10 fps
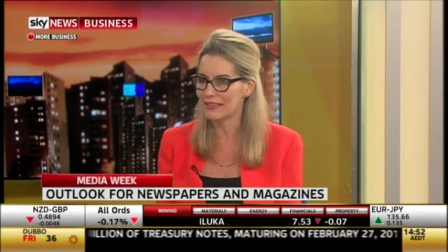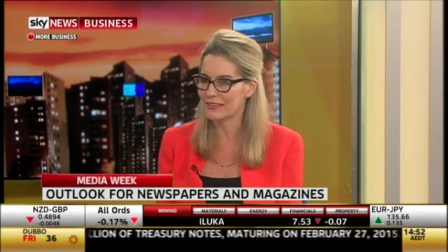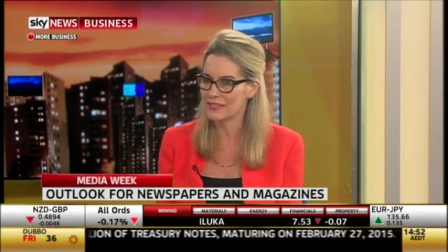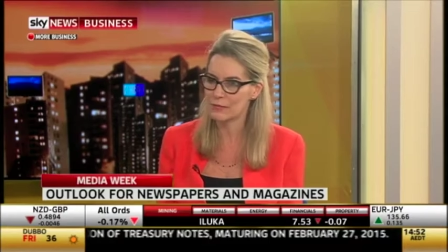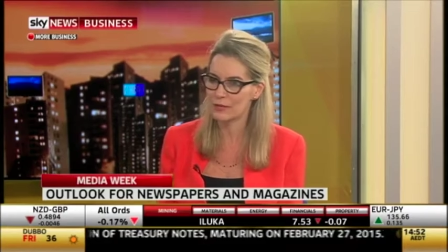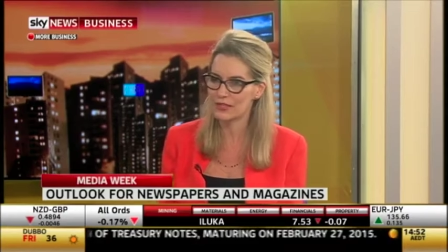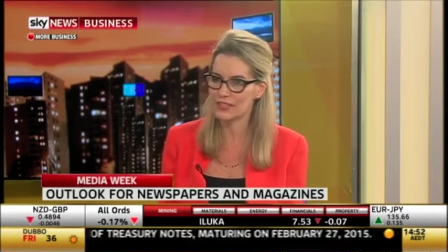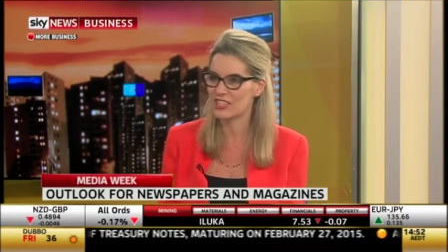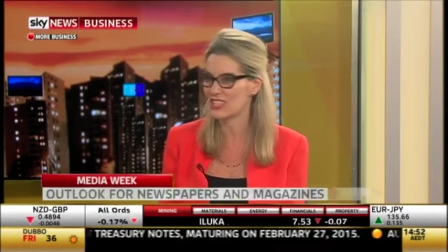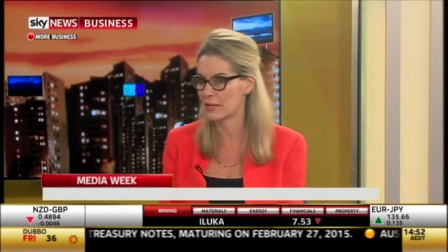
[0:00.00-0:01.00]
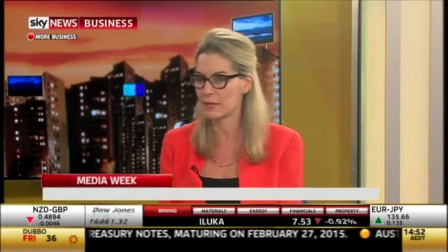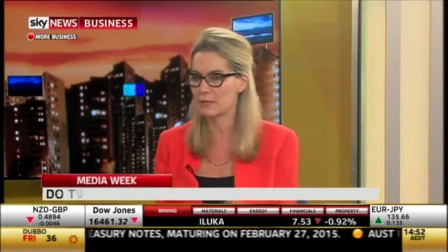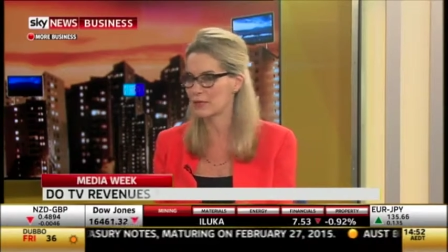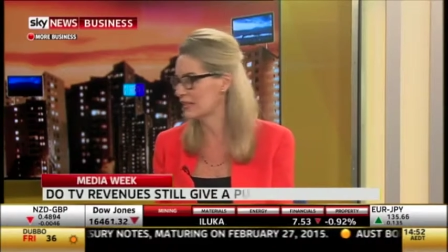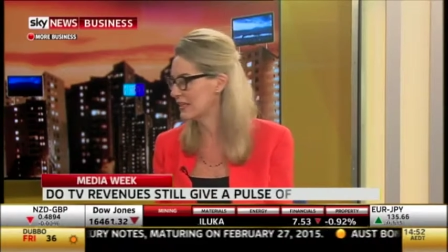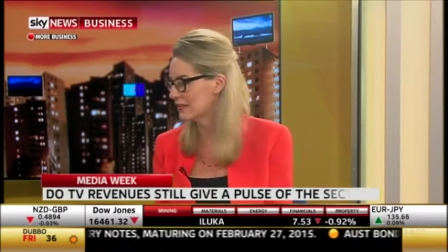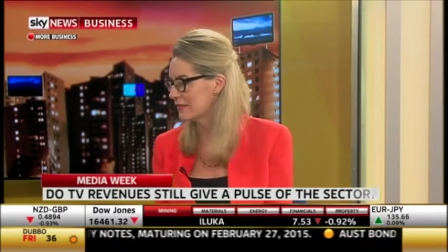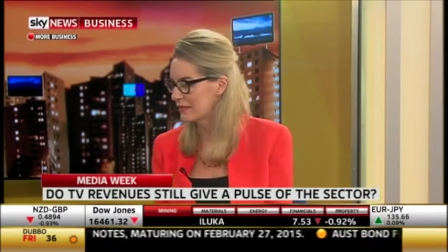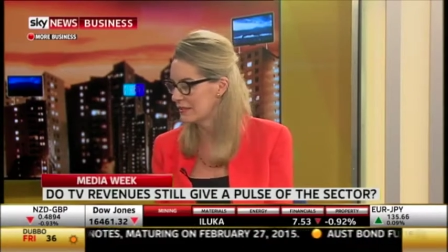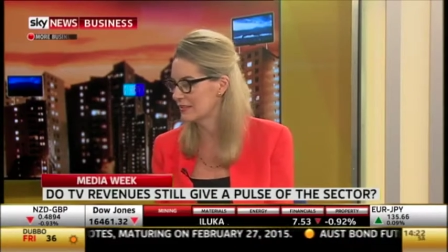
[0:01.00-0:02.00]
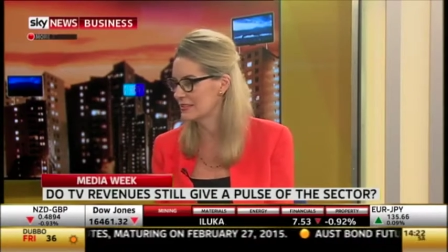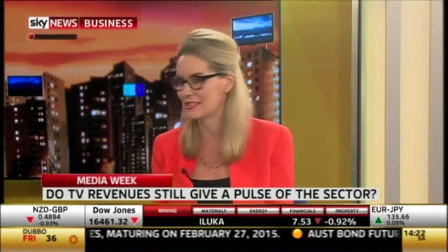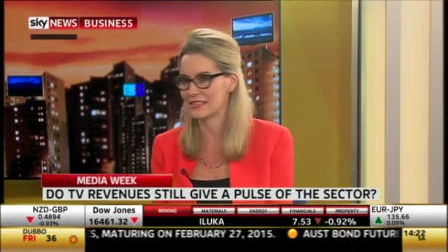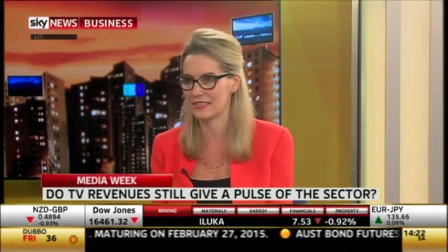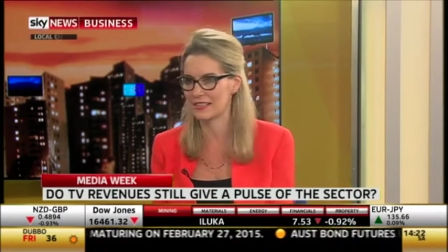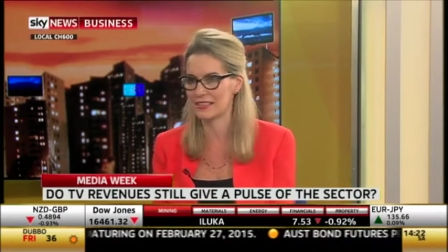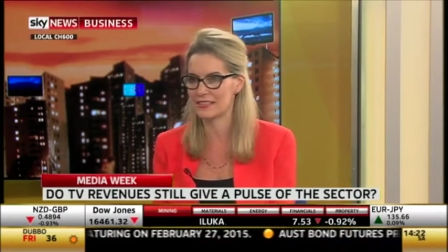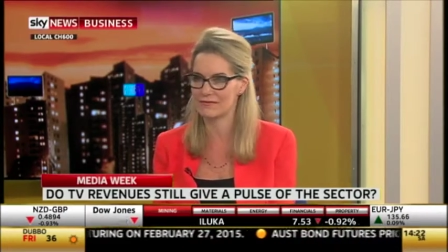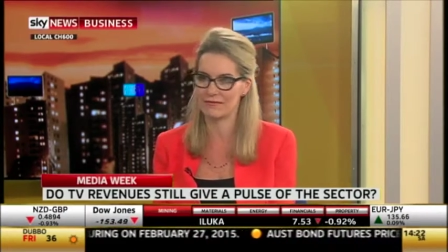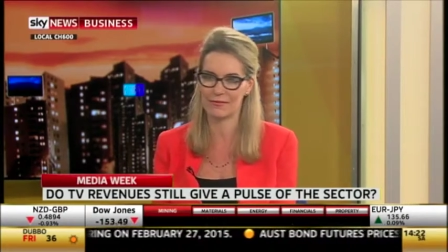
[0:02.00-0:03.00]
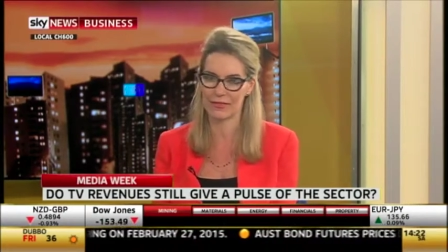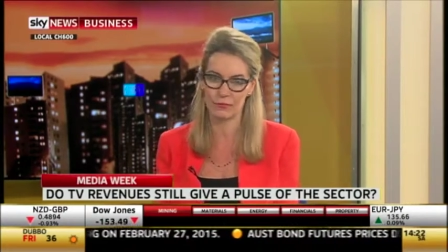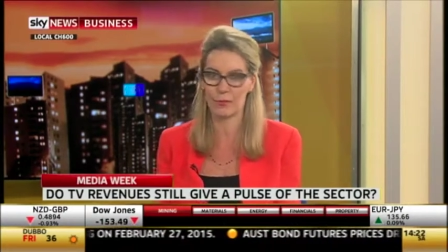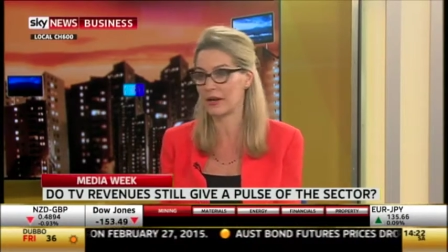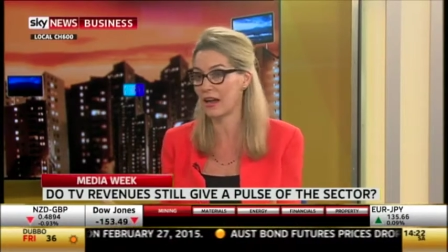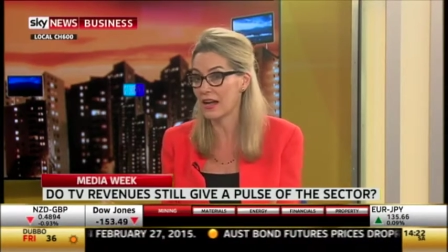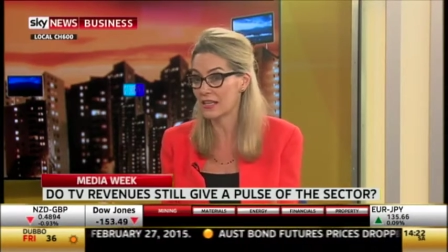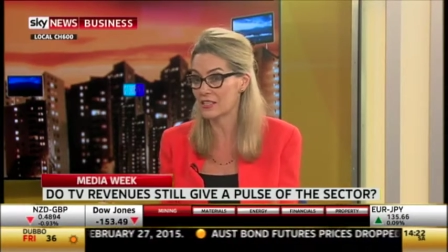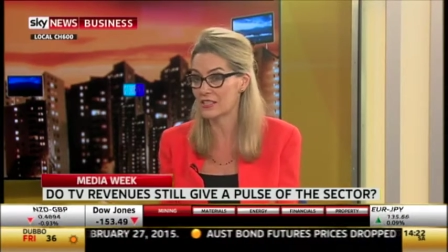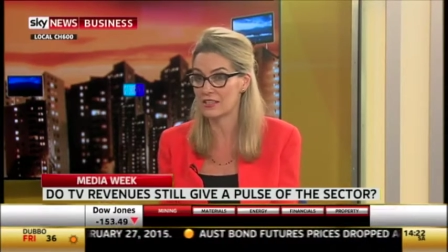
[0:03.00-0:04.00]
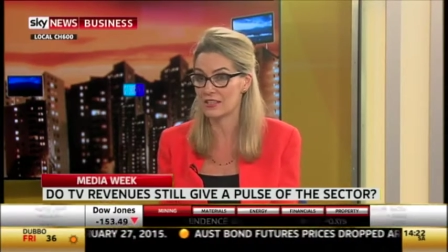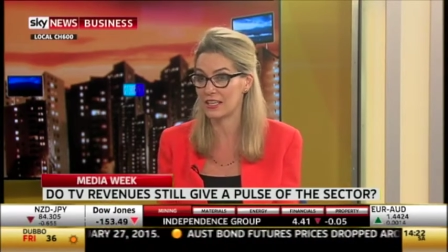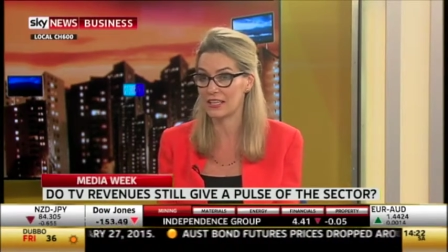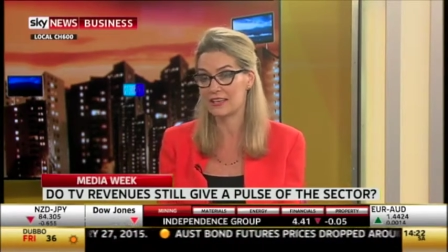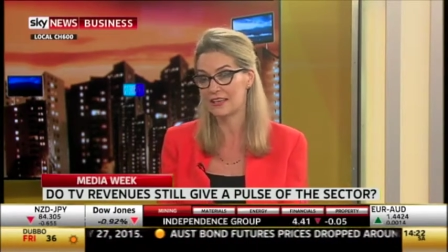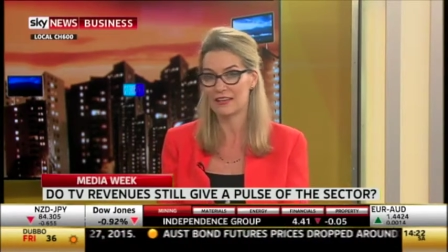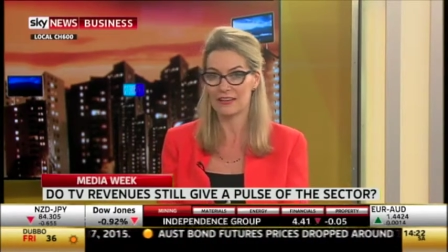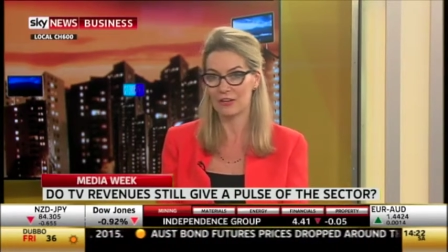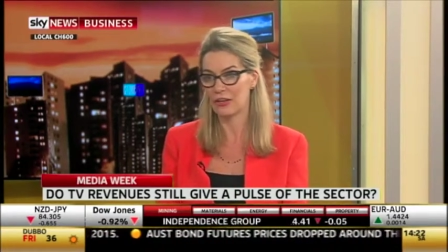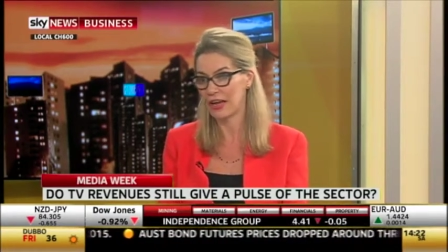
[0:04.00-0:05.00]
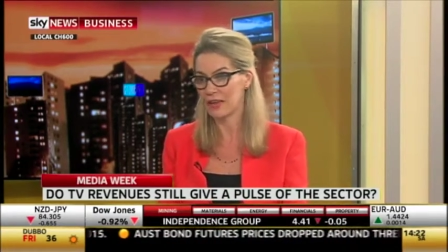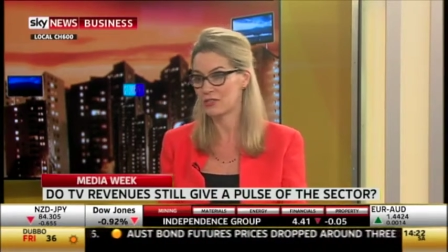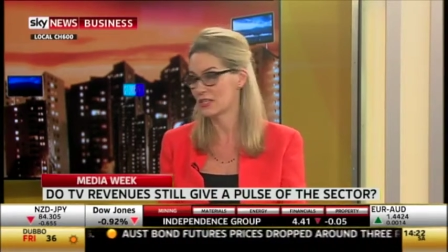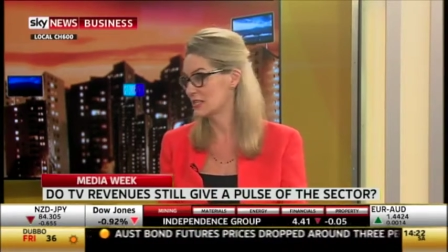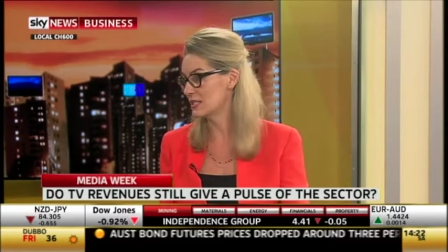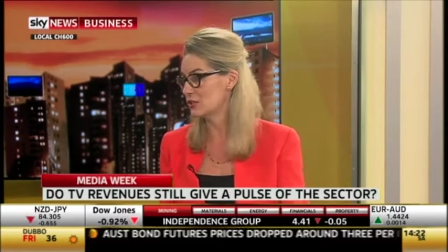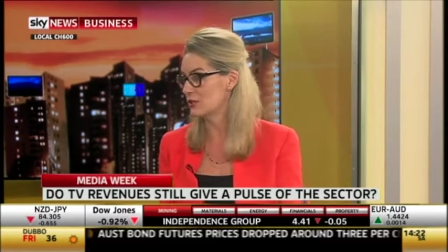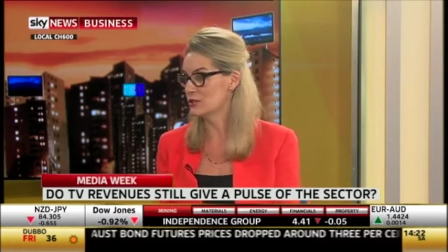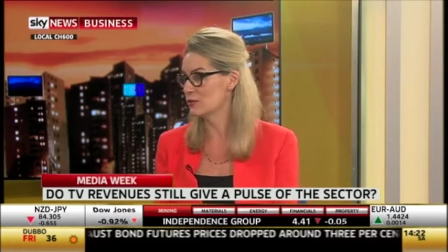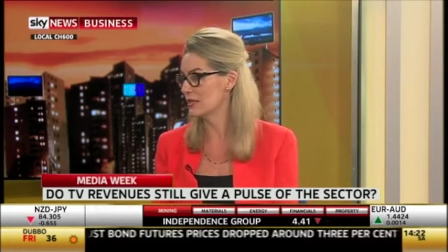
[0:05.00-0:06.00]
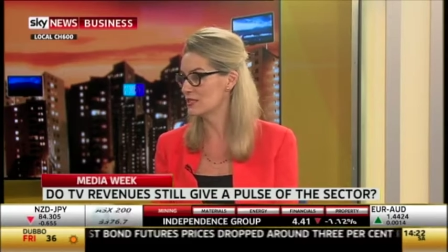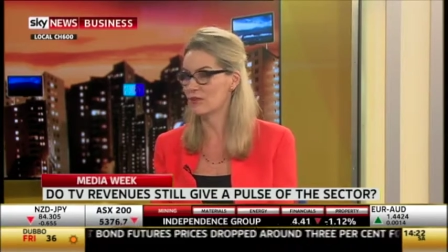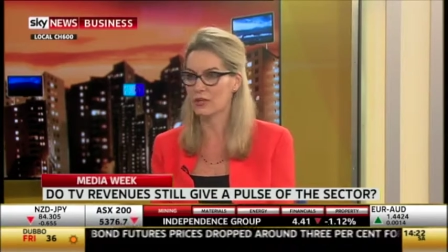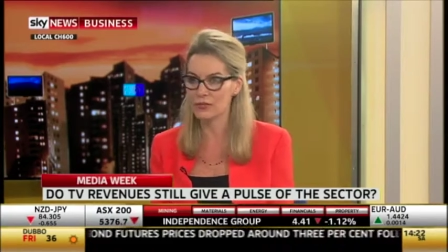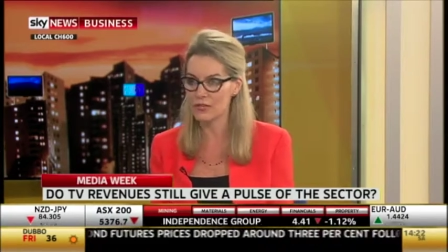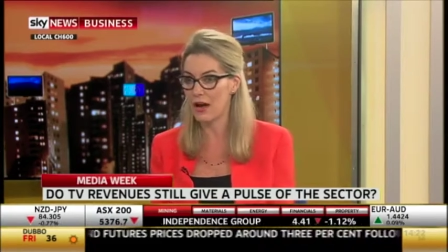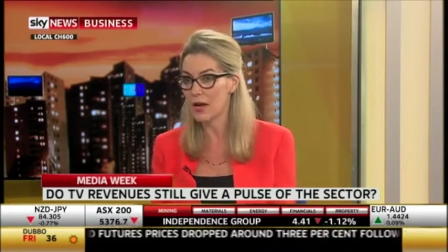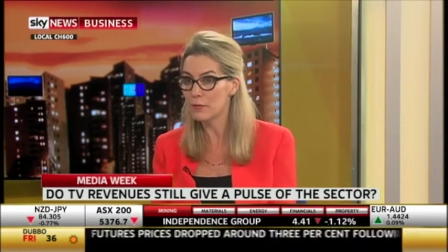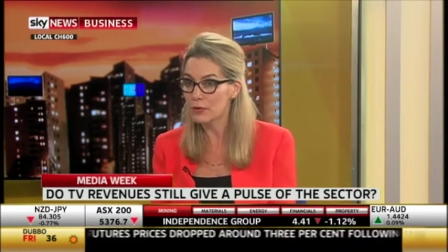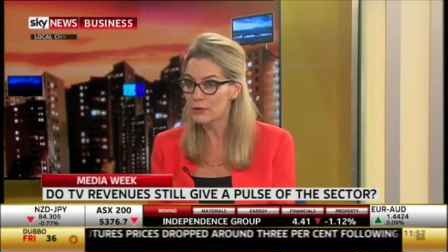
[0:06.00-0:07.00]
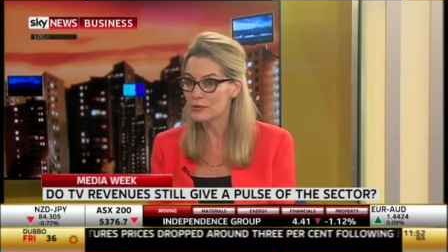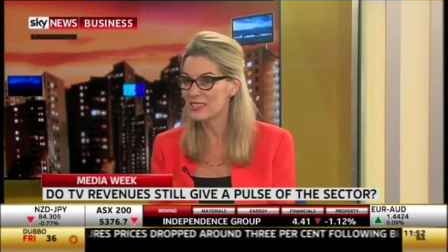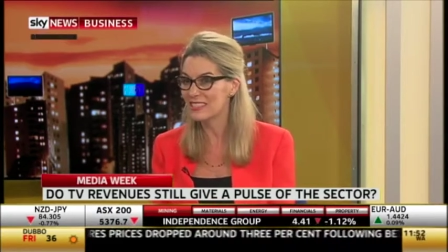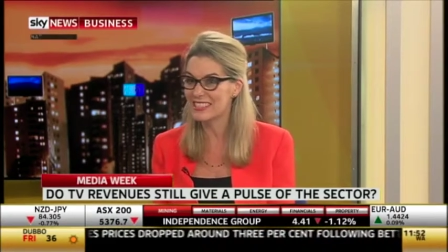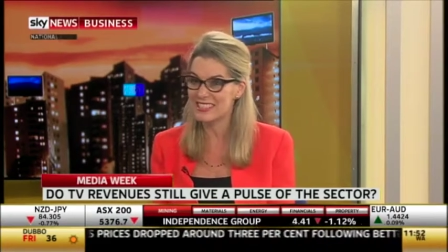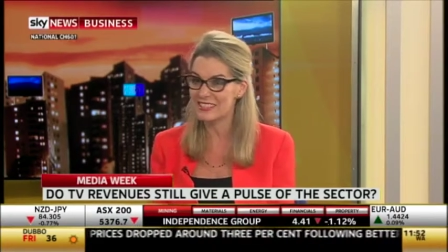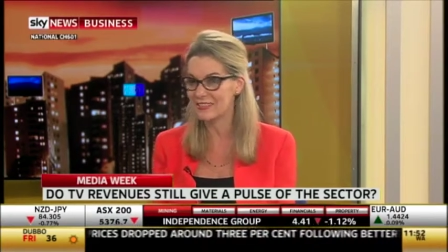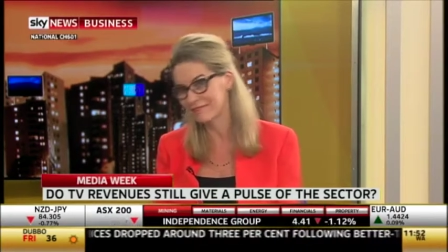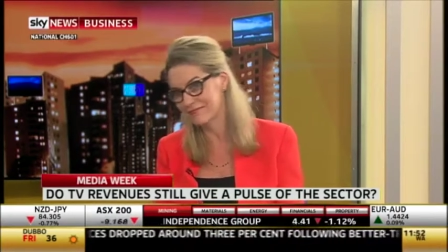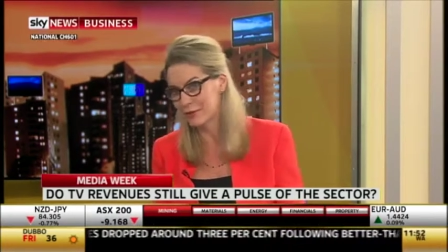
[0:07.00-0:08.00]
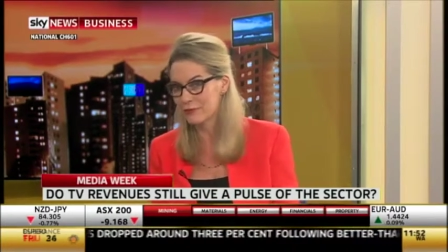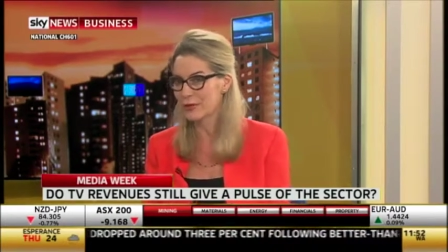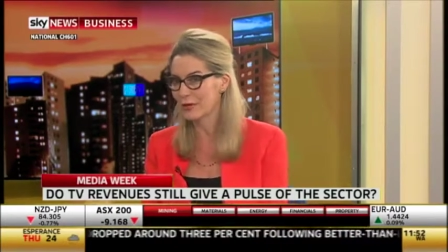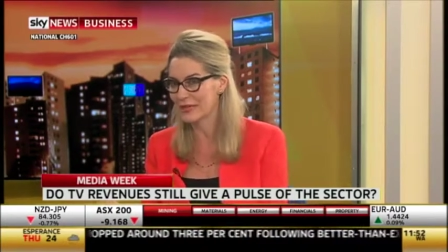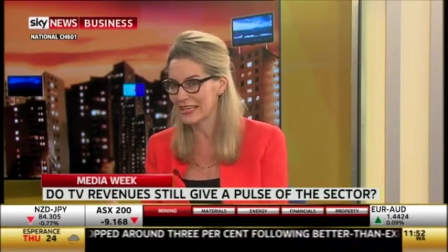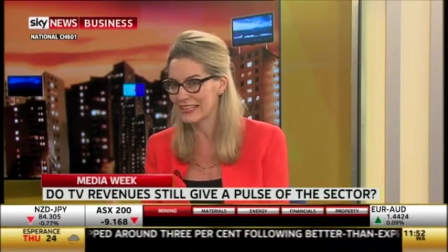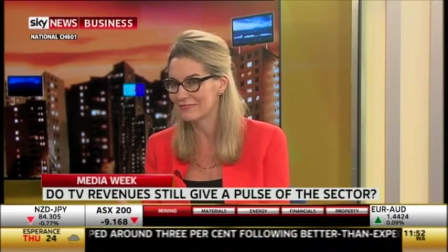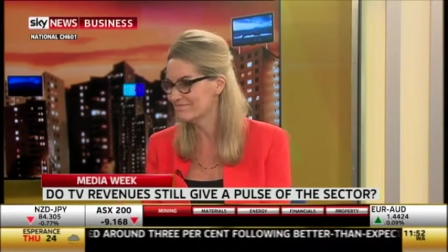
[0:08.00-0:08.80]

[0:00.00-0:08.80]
Someone can just come up with another thing and everyone likes it, and then advertising dollars always follows eyeballs, and so off we go again.